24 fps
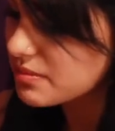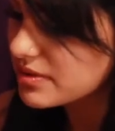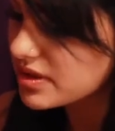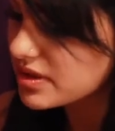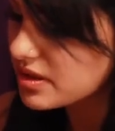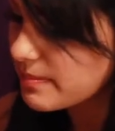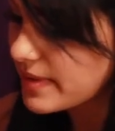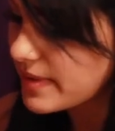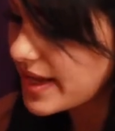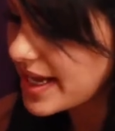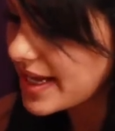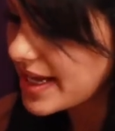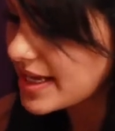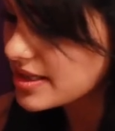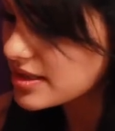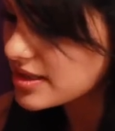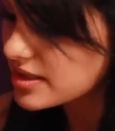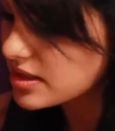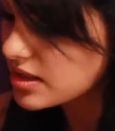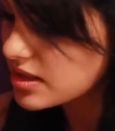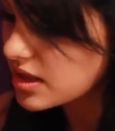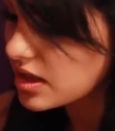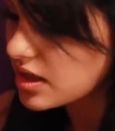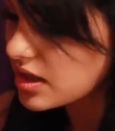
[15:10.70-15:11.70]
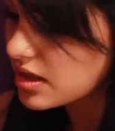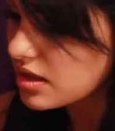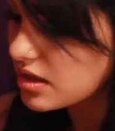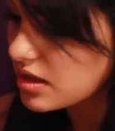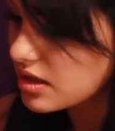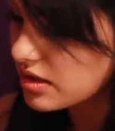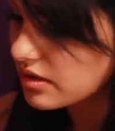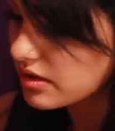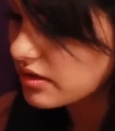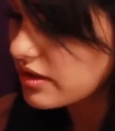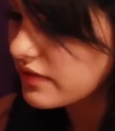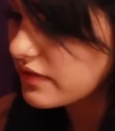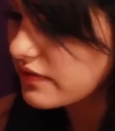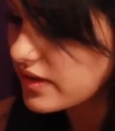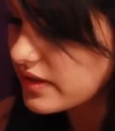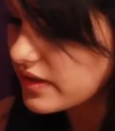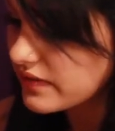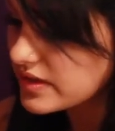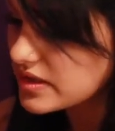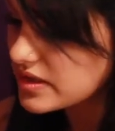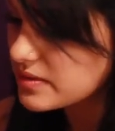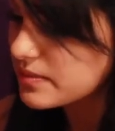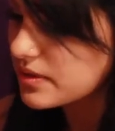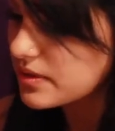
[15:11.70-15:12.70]
in the past, your love life
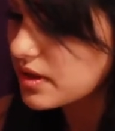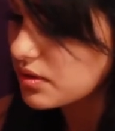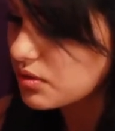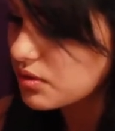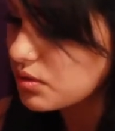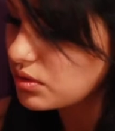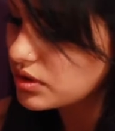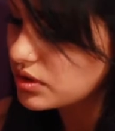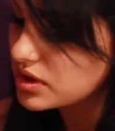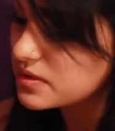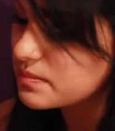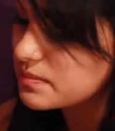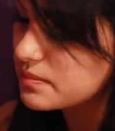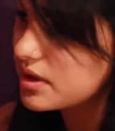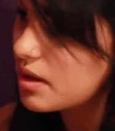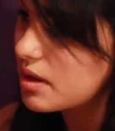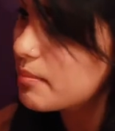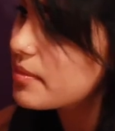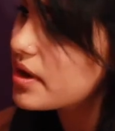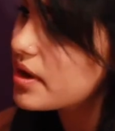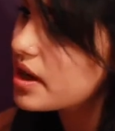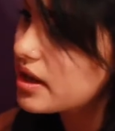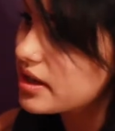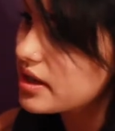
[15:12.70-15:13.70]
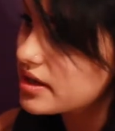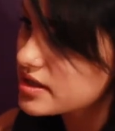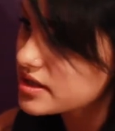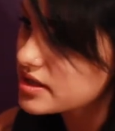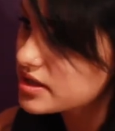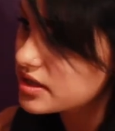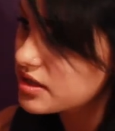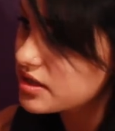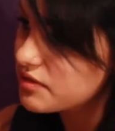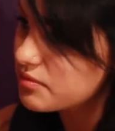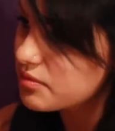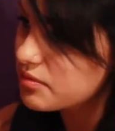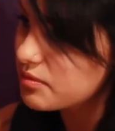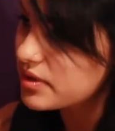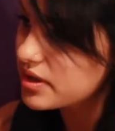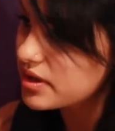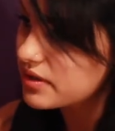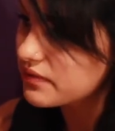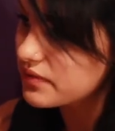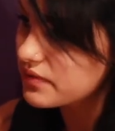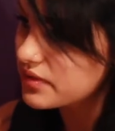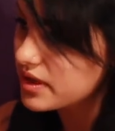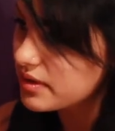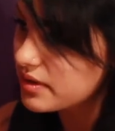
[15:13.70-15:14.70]
has been on hold, it's been on pause, and you've been waiting
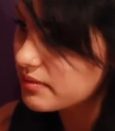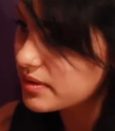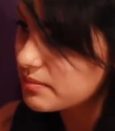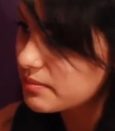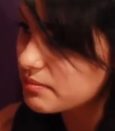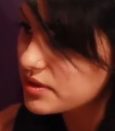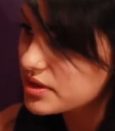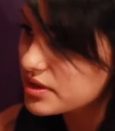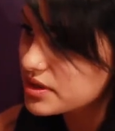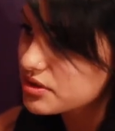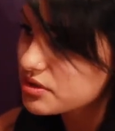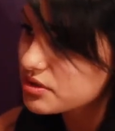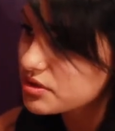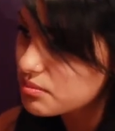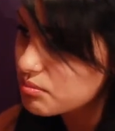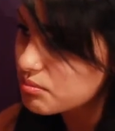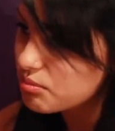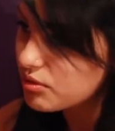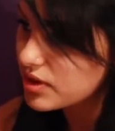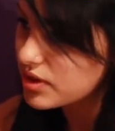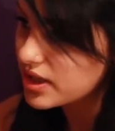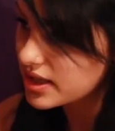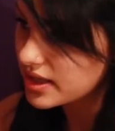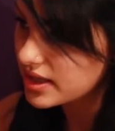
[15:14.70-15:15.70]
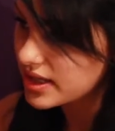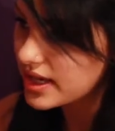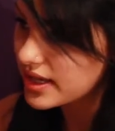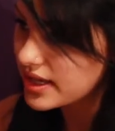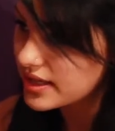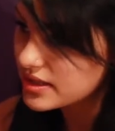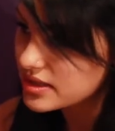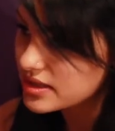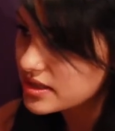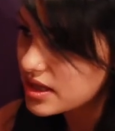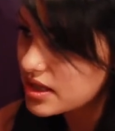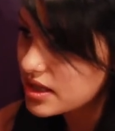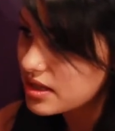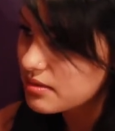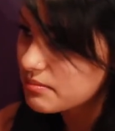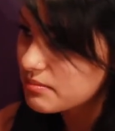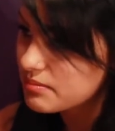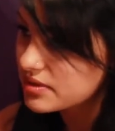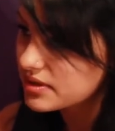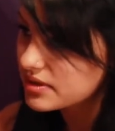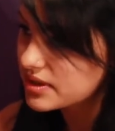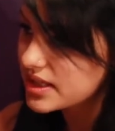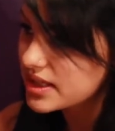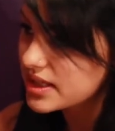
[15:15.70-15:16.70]
for that right person to break that.
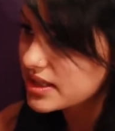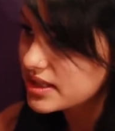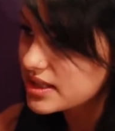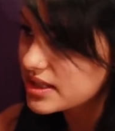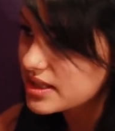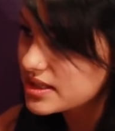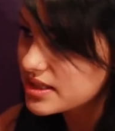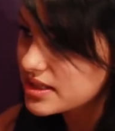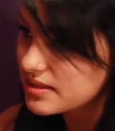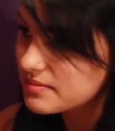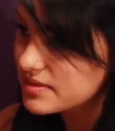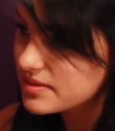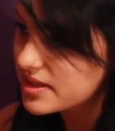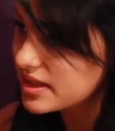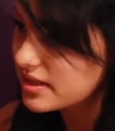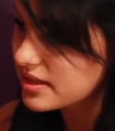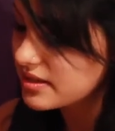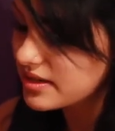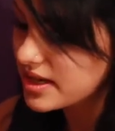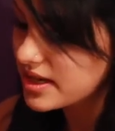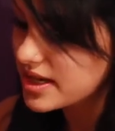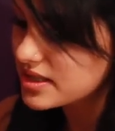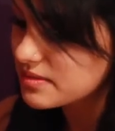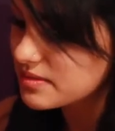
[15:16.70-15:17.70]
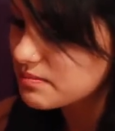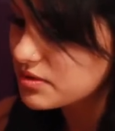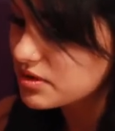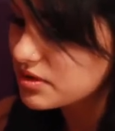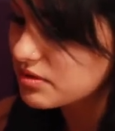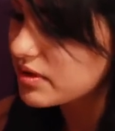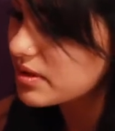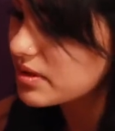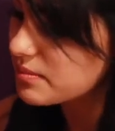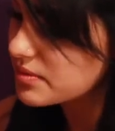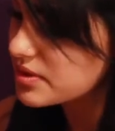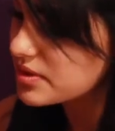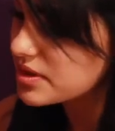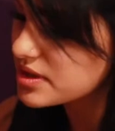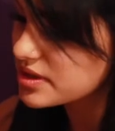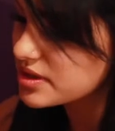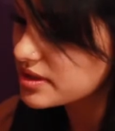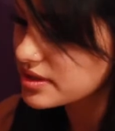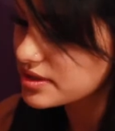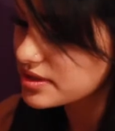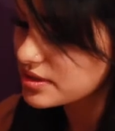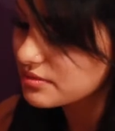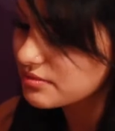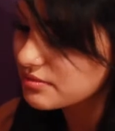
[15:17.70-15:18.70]
But lately it seems like there hasn't been the right person
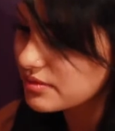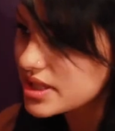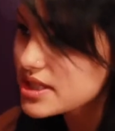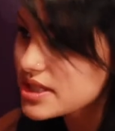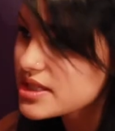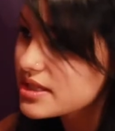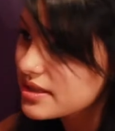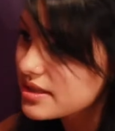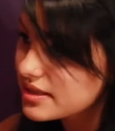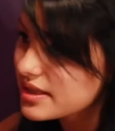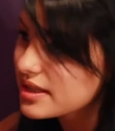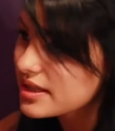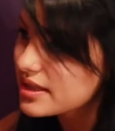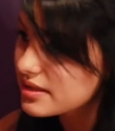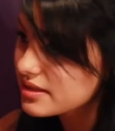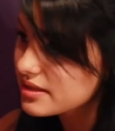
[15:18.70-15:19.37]
until recently.